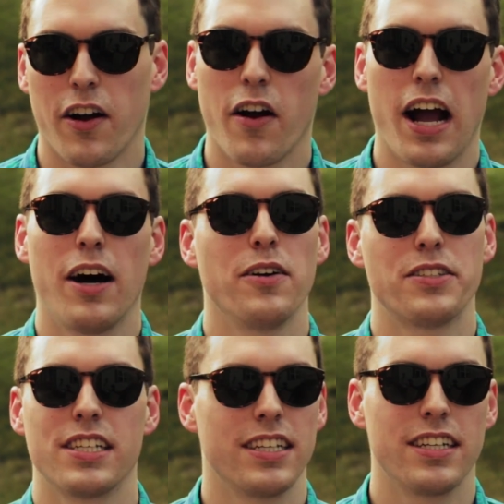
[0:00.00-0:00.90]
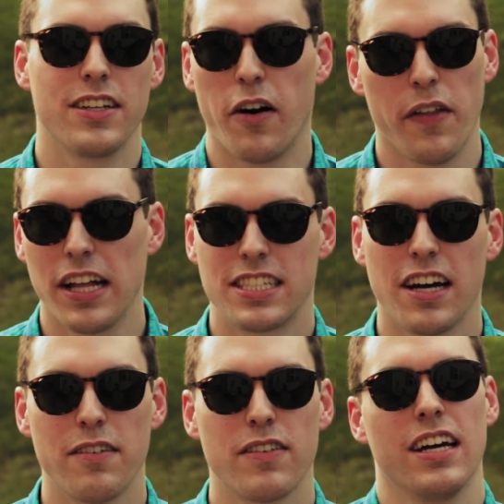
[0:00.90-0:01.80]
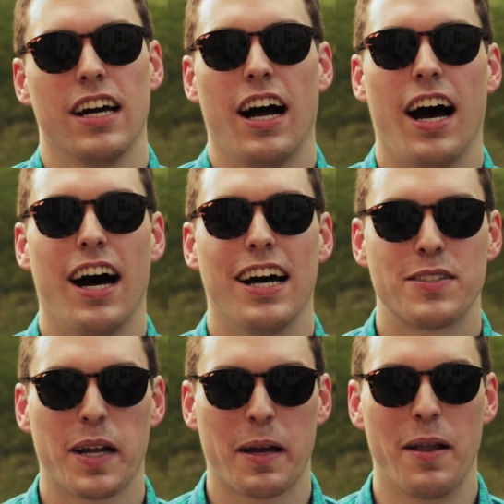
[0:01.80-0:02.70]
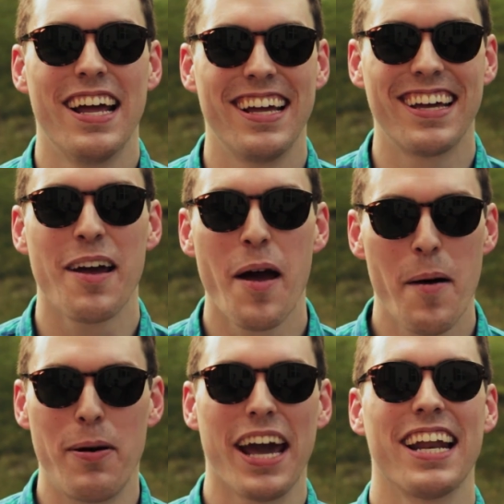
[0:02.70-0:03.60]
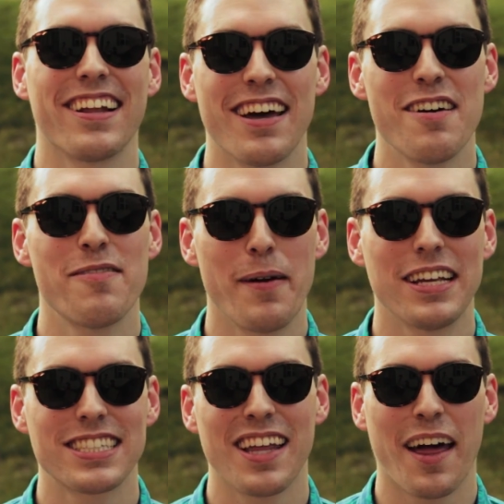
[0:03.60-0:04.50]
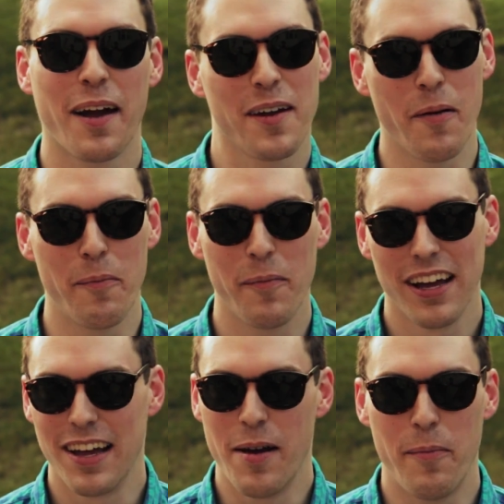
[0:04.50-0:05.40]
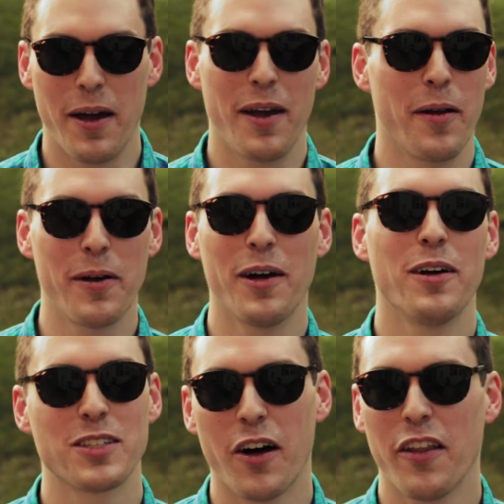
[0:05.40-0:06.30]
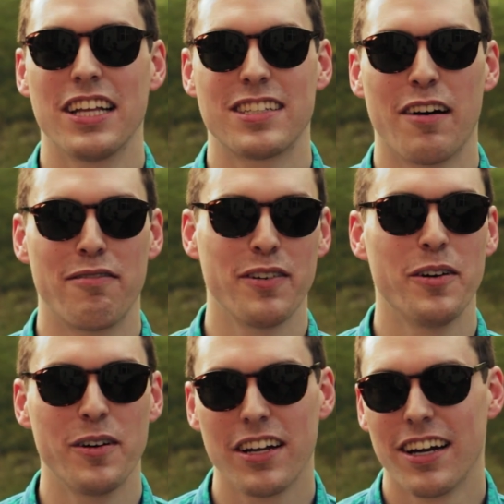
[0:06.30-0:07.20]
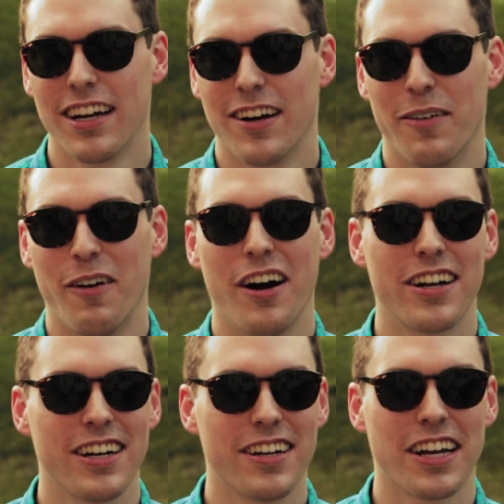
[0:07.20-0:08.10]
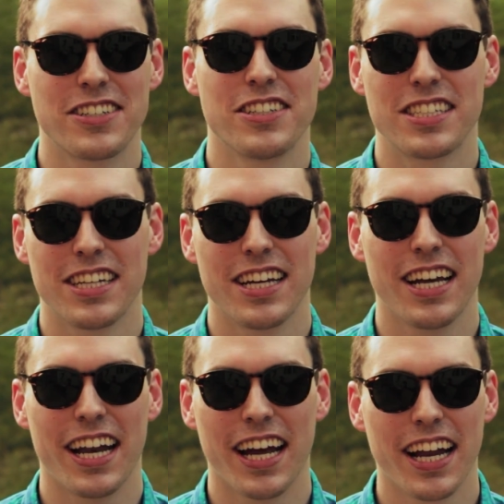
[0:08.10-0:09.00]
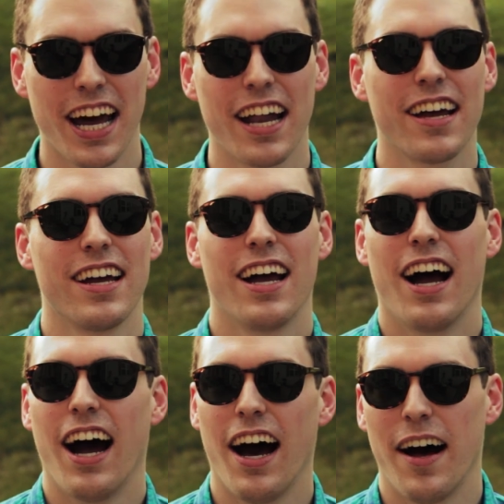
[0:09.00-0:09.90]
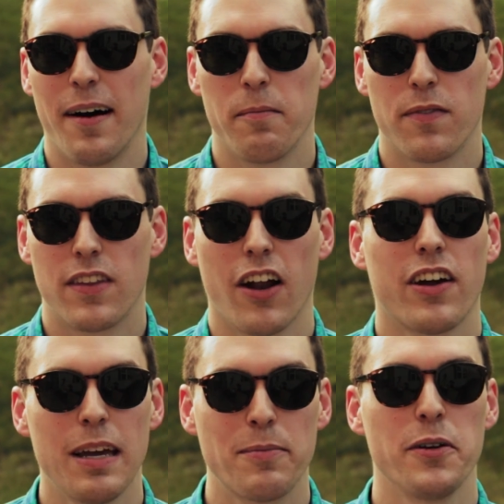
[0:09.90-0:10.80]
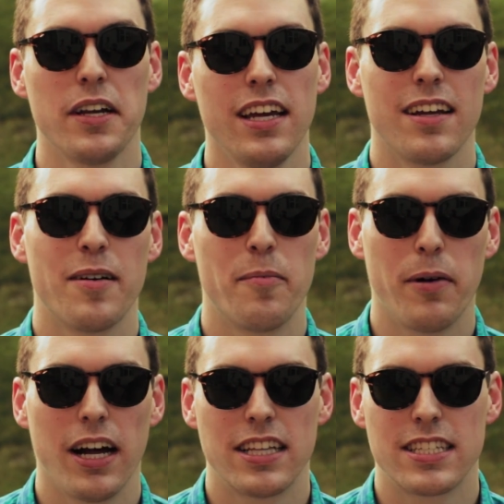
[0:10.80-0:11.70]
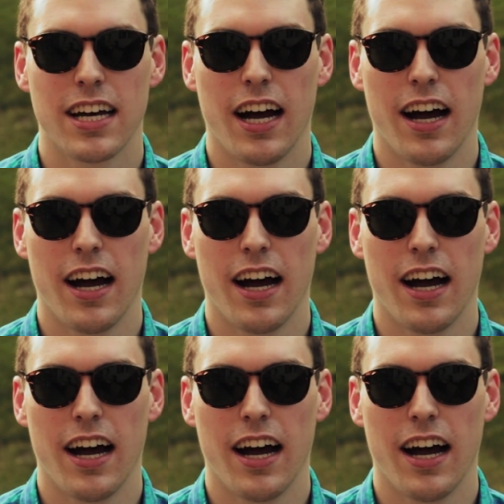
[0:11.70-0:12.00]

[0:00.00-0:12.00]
our house and all that stuff, so I can pay to live, basically, pay your bills, all that stuff, food, water, electricity, yada yada yada, then I'll keep doing it. But